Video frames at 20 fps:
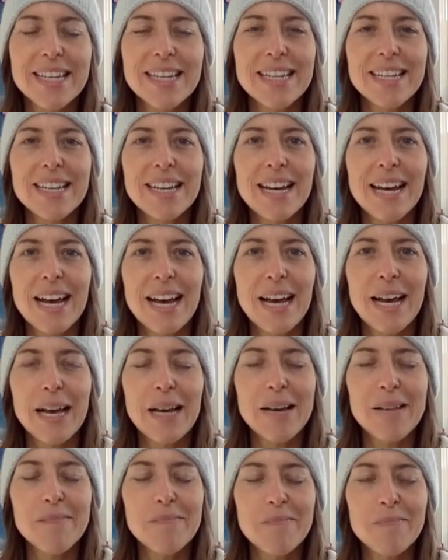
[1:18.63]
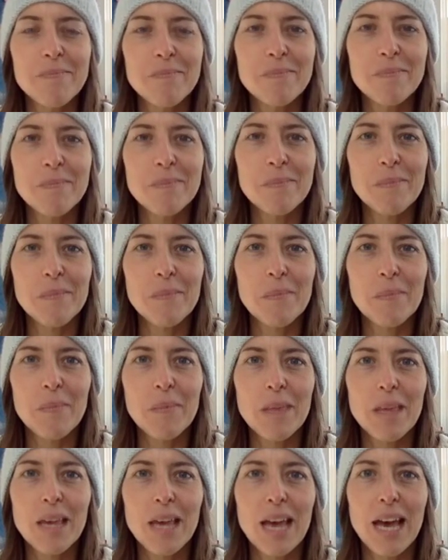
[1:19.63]
Um,
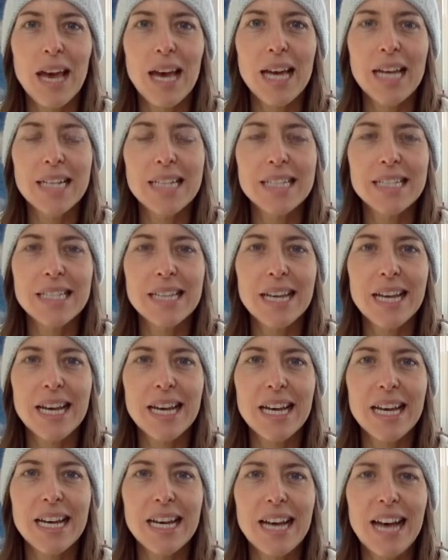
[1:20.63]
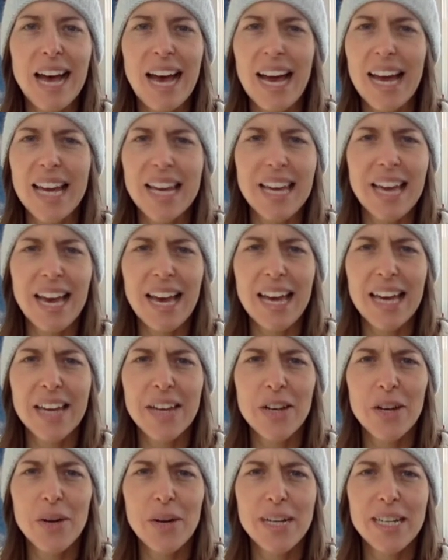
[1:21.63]
I
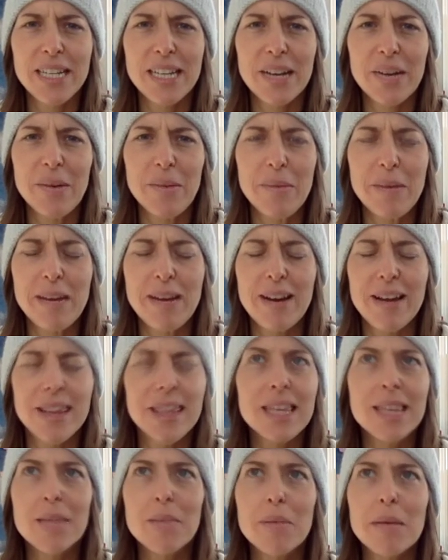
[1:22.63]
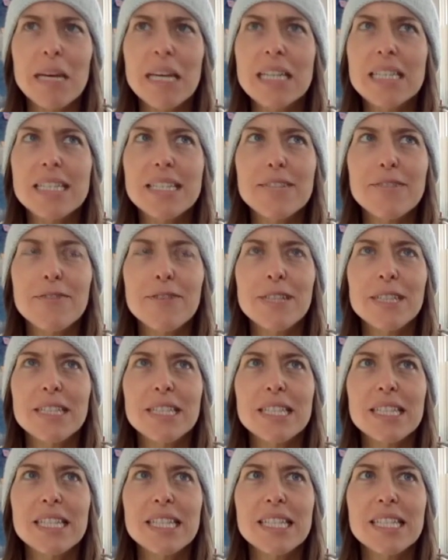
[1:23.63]
had no idea I would be here. I think the biggest
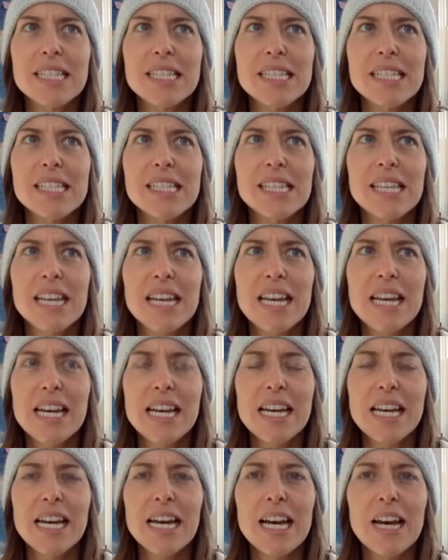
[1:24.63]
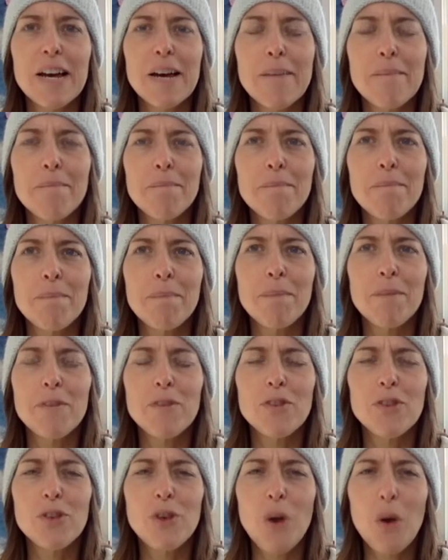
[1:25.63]
difference is
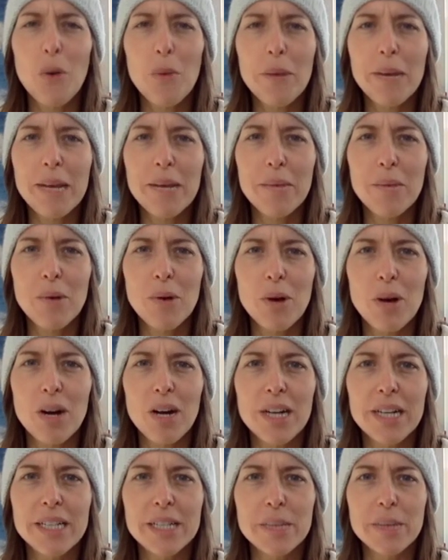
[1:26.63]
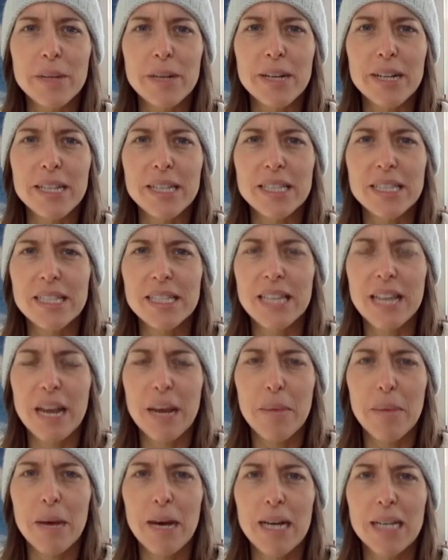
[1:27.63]
so many more experiences than
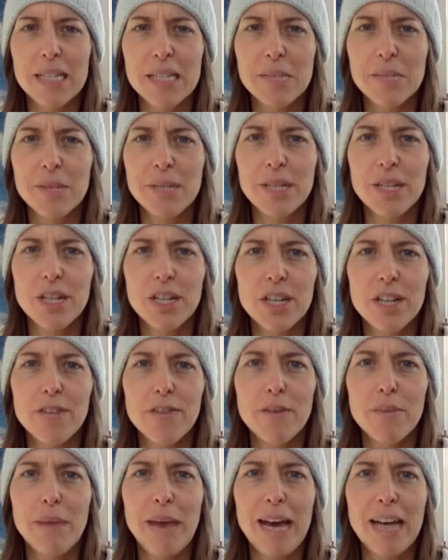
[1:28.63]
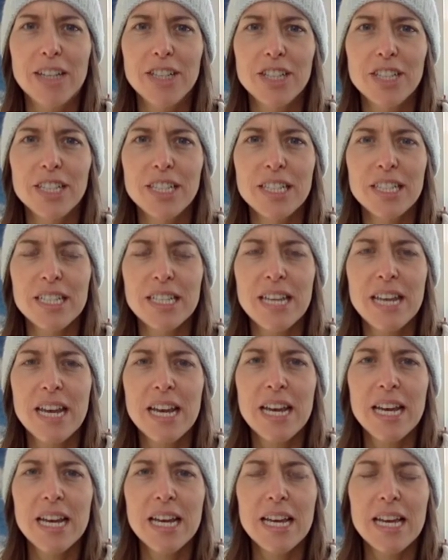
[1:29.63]
I possibly could have imagined.
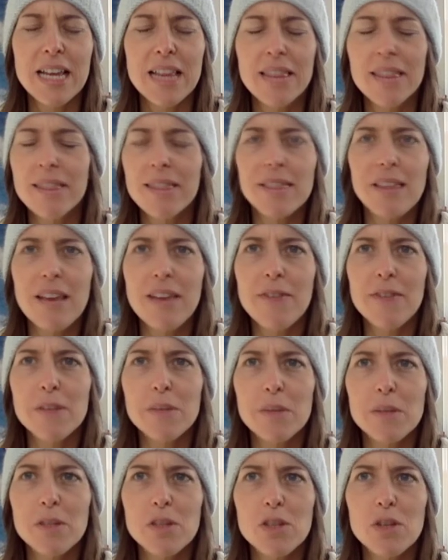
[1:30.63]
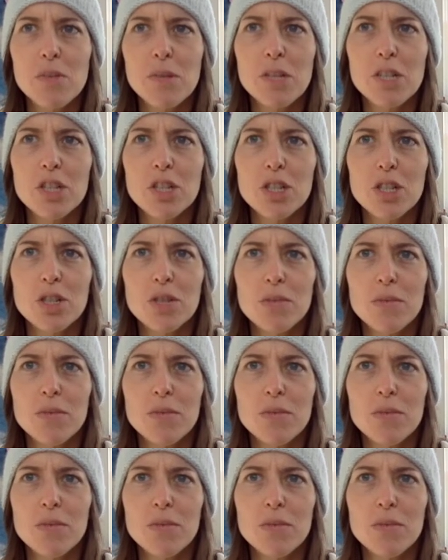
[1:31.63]
Life has been so much